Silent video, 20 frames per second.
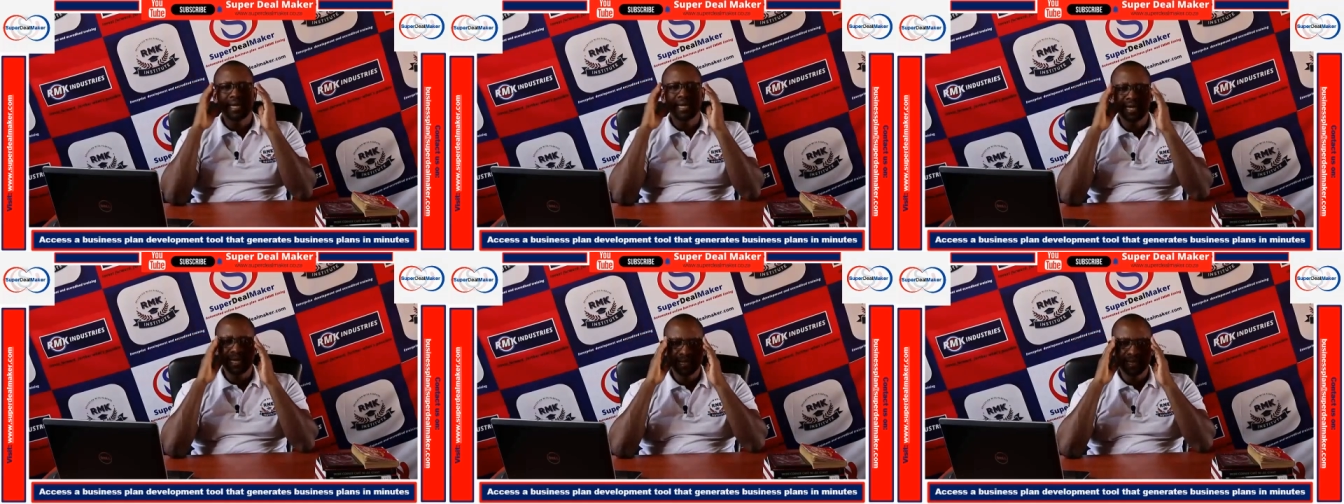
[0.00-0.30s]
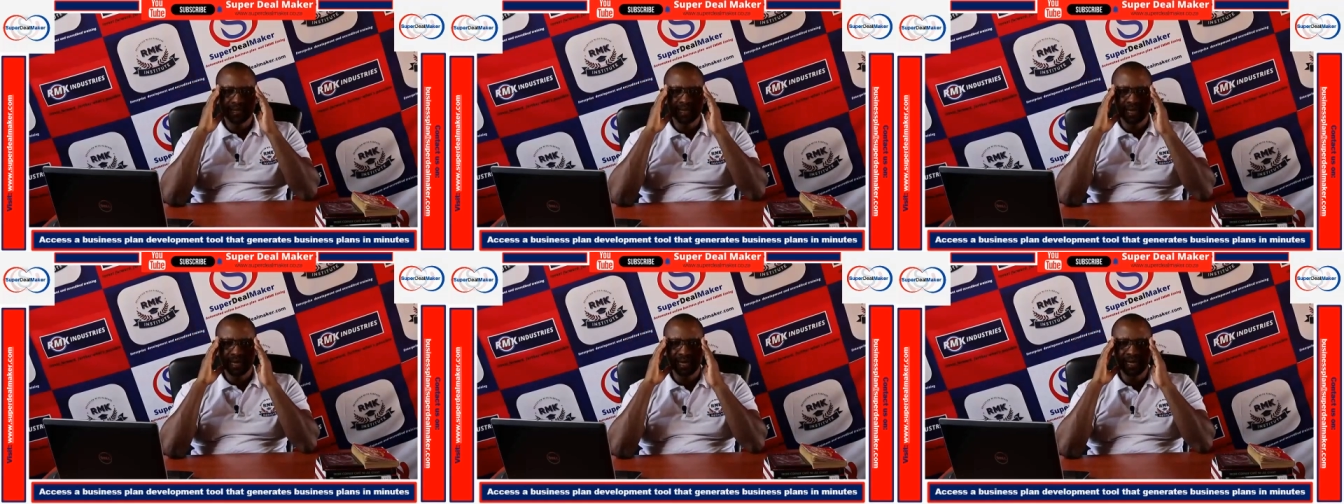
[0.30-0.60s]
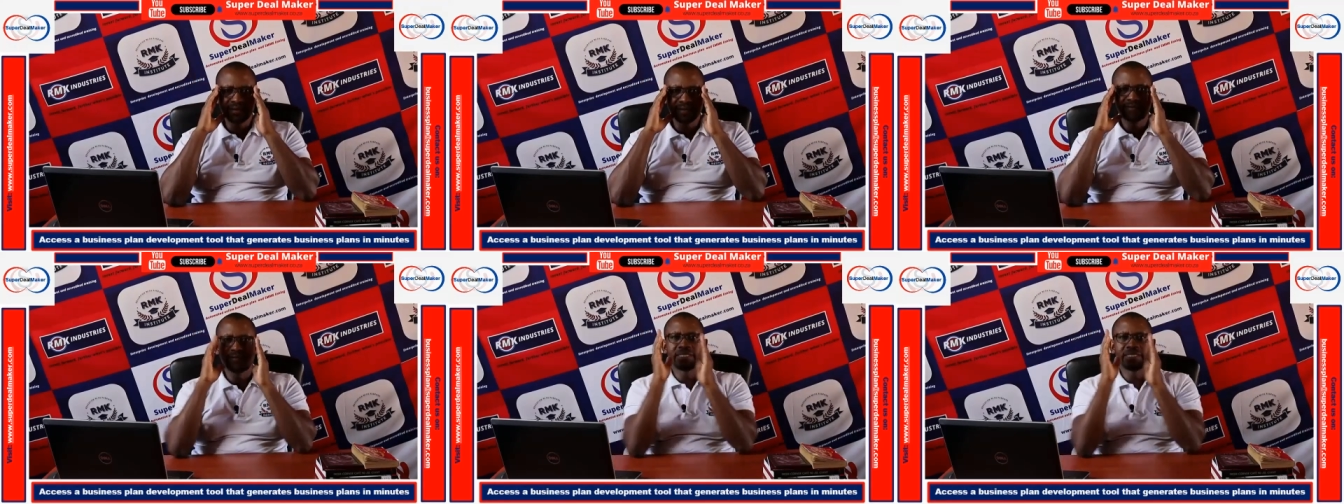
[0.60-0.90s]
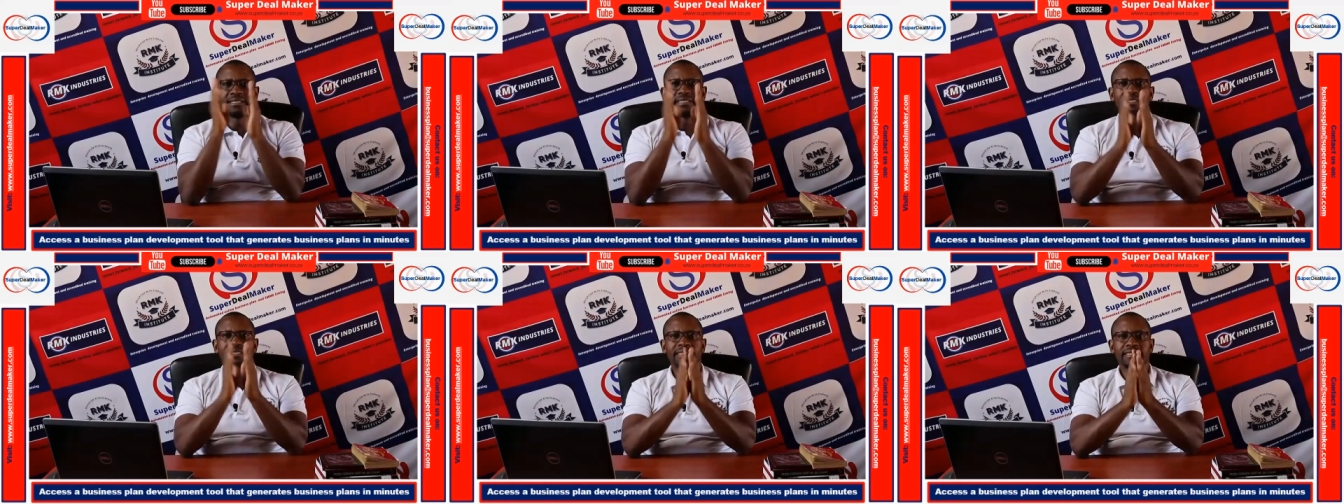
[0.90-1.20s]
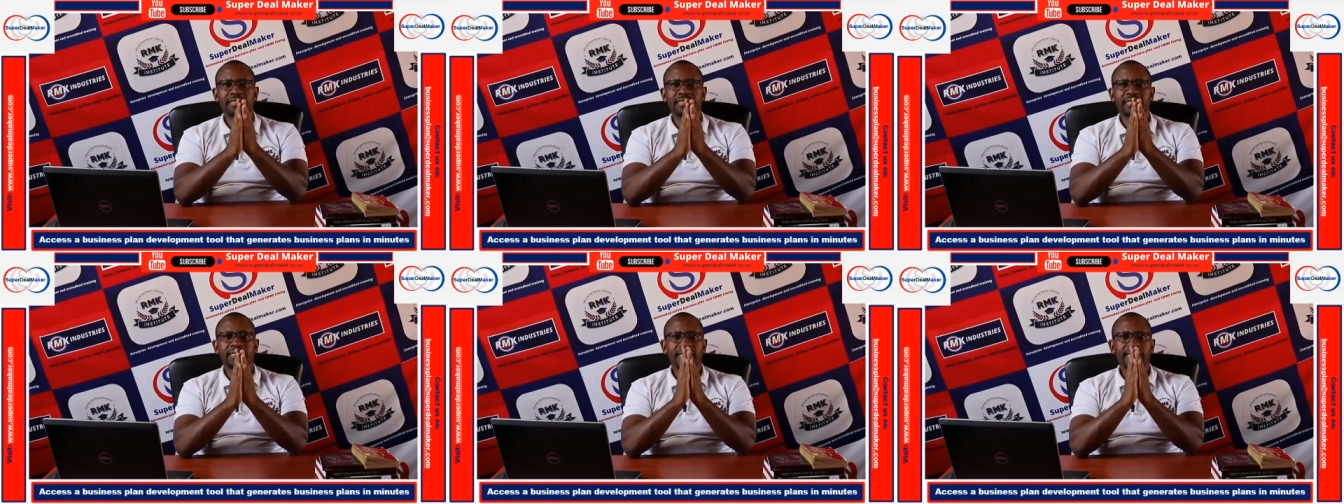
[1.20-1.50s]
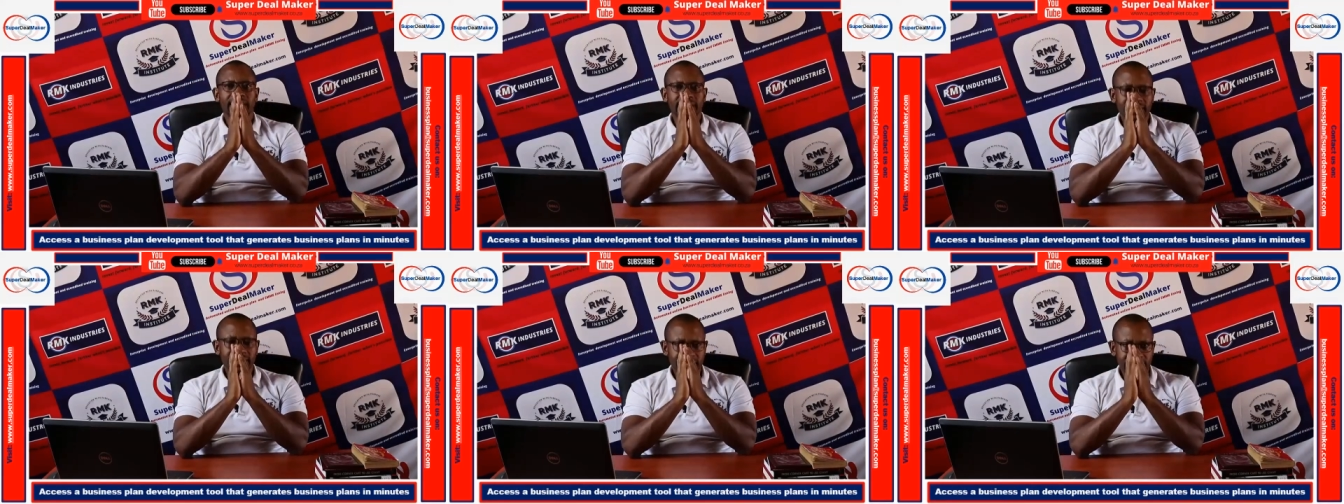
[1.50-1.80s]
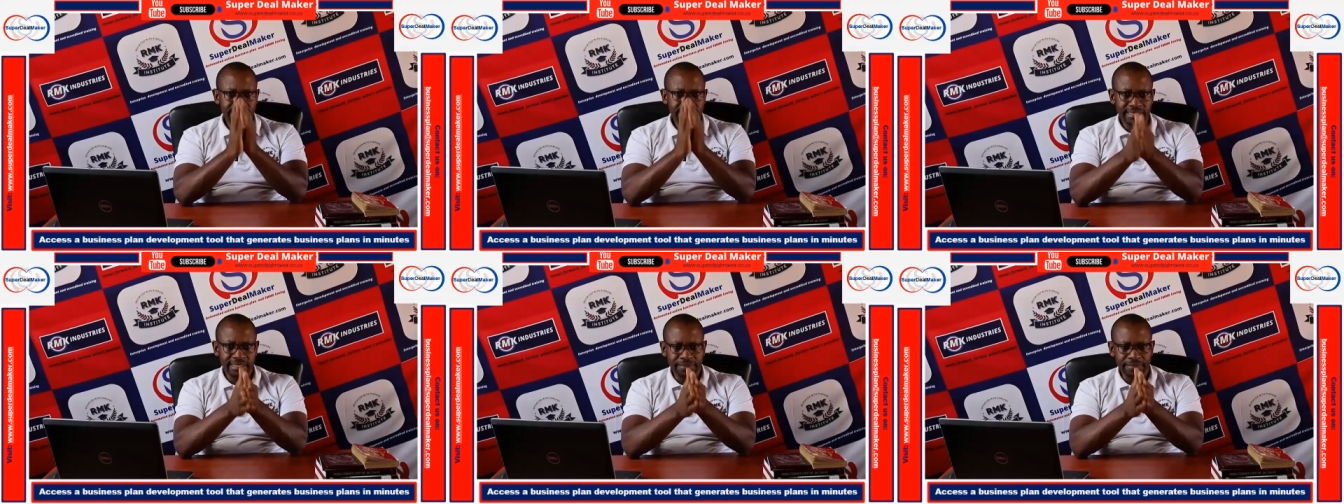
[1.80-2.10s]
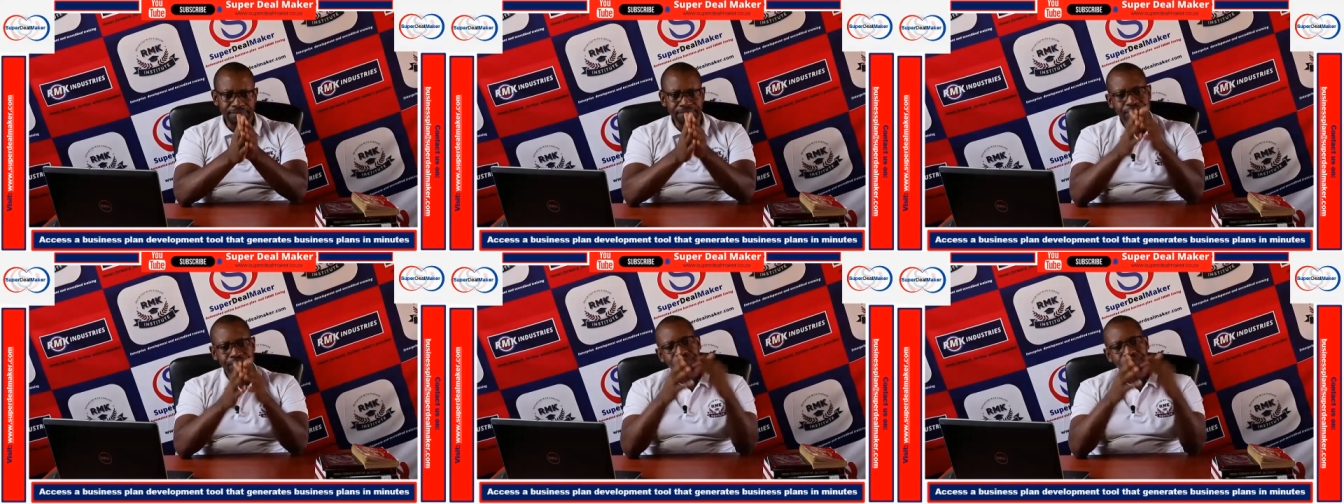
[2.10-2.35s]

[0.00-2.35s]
uh, the relevant uh, SETA.